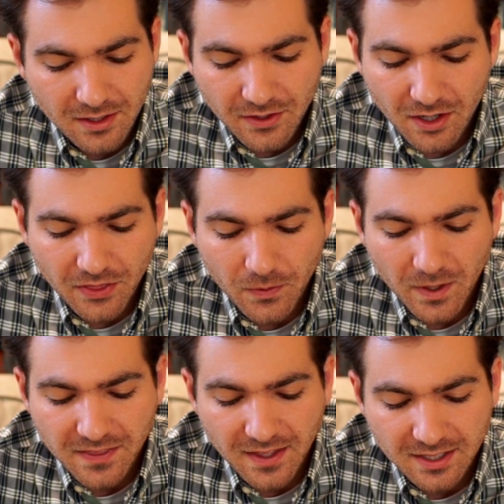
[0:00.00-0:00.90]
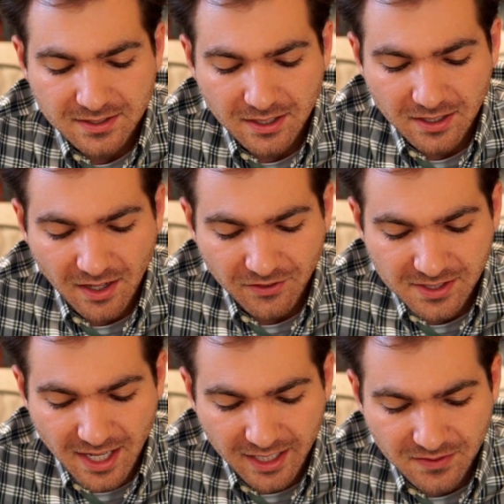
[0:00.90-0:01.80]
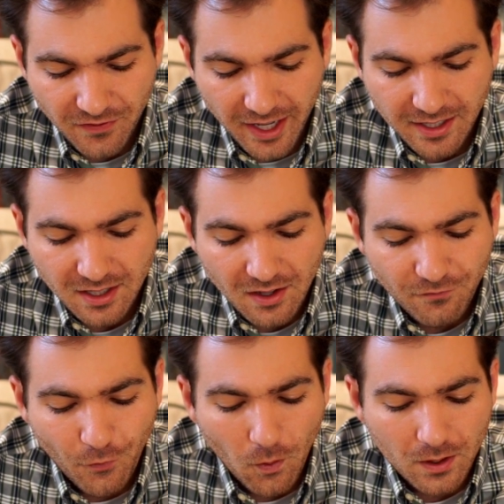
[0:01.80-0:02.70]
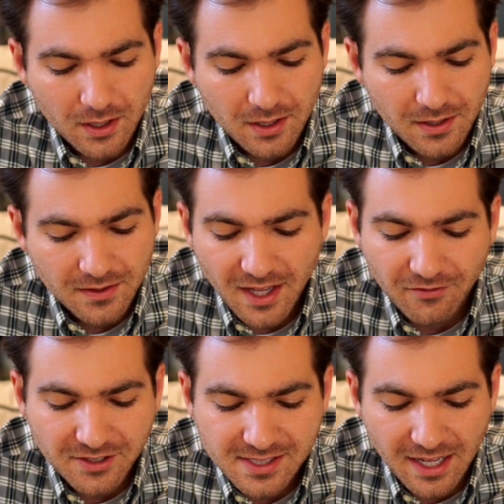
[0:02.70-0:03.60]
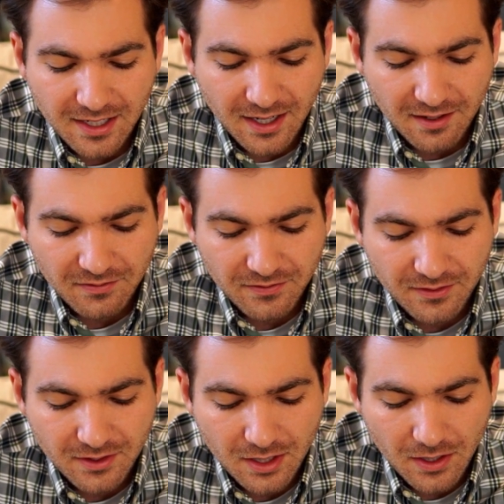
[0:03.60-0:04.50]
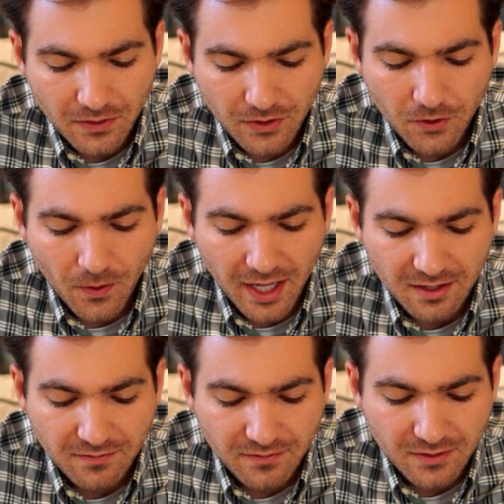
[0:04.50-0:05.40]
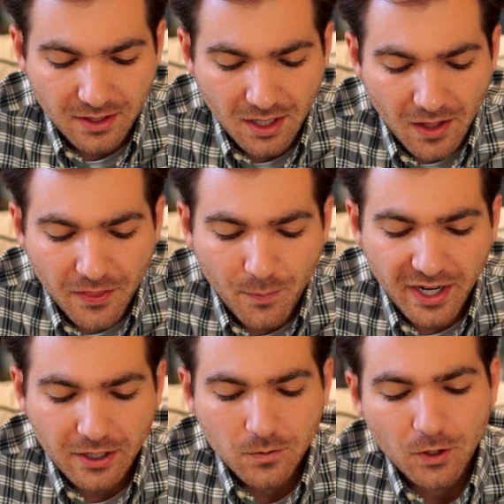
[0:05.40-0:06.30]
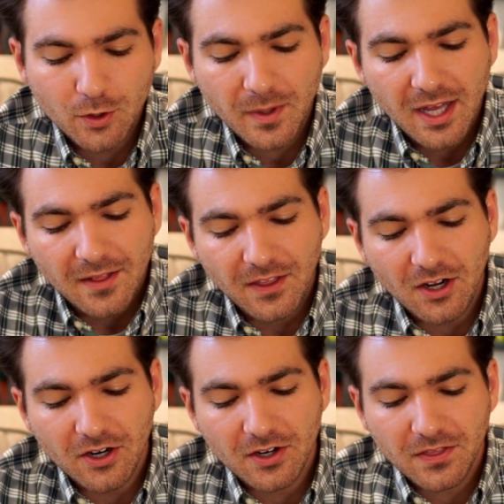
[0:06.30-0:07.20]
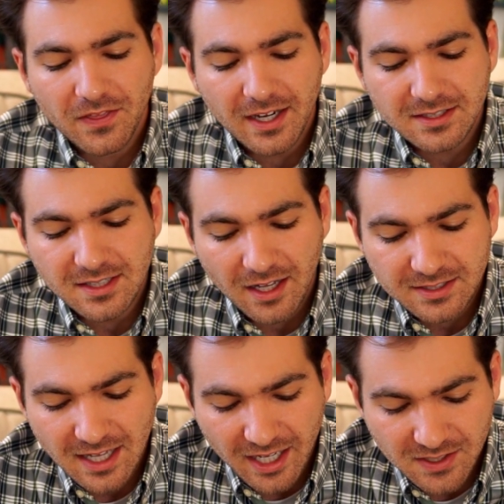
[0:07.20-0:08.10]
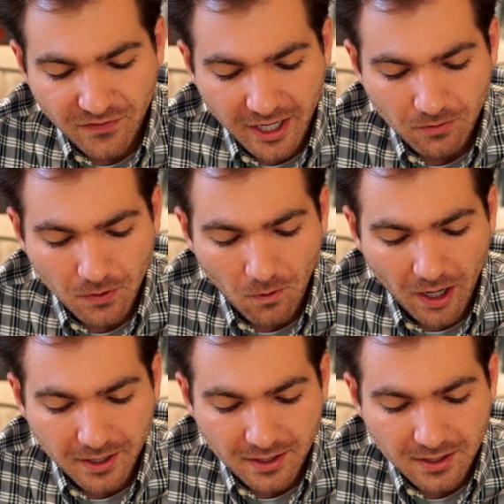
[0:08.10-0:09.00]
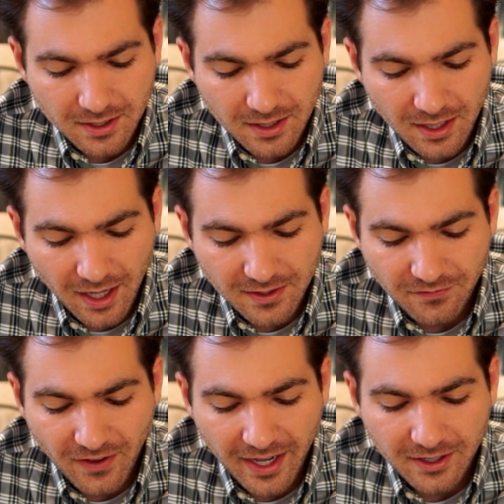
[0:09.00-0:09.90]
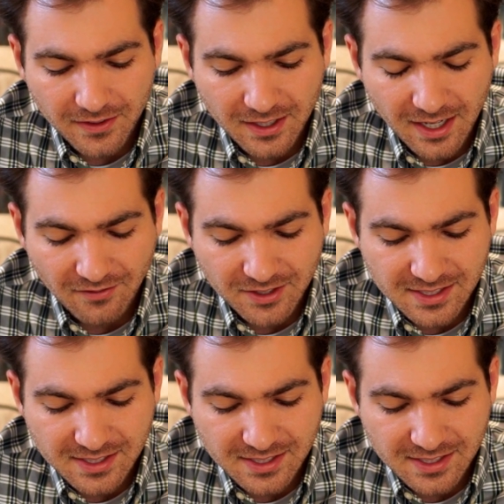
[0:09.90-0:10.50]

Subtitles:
There are 3 things that are never satisfied. 4 never say enough. The grave, the barren womb, the earth that is not satisfied with water, and the fire that never